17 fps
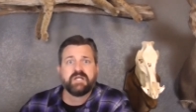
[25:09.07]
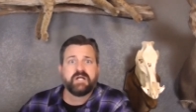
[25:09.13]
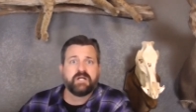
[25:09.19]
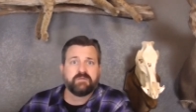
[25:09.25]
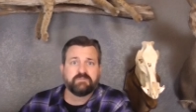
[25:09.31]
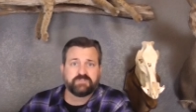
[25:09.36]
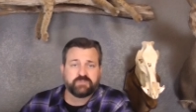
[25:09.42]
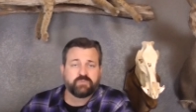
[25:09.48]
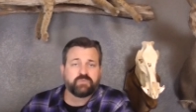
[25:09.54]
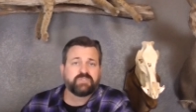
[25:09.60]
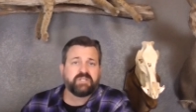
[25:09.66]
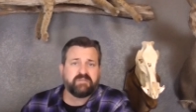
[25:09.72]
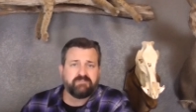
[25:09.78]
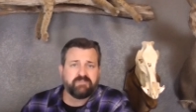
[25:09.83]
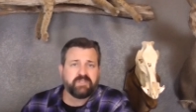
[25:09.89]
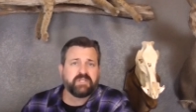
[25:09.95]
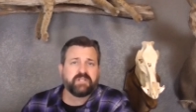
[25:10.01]
So we're
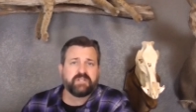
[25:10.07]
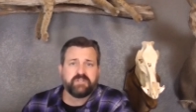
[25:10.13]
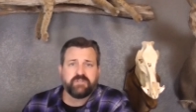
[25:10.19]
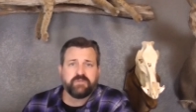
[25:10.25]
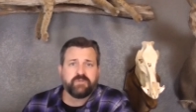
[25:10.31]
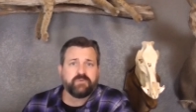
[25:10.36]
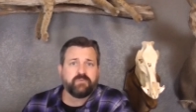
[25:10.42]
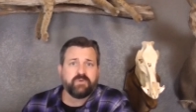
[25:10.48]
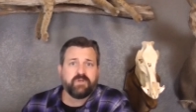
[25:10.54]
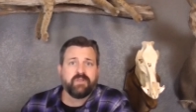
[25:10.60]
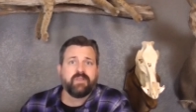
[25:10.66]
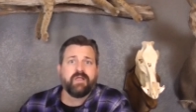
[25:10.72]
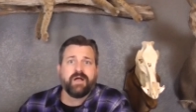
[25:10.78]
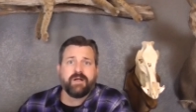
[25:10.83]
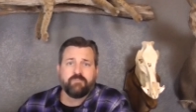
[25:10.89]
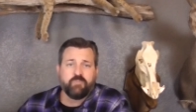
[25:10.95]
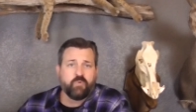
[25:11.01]
definitely going to do a
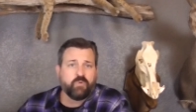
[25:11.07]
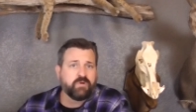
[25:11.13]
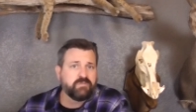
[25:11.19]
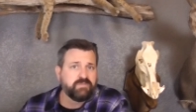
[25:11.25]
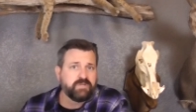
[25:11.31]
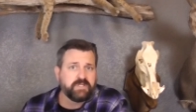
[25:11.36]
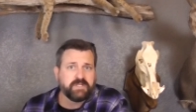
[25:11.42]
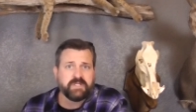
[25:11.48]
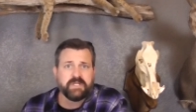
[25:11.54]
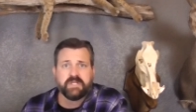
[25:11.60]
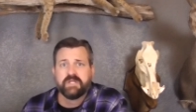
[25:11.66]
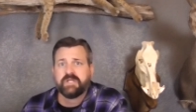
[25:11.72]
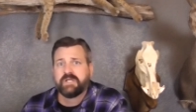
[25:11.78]
lot more of it.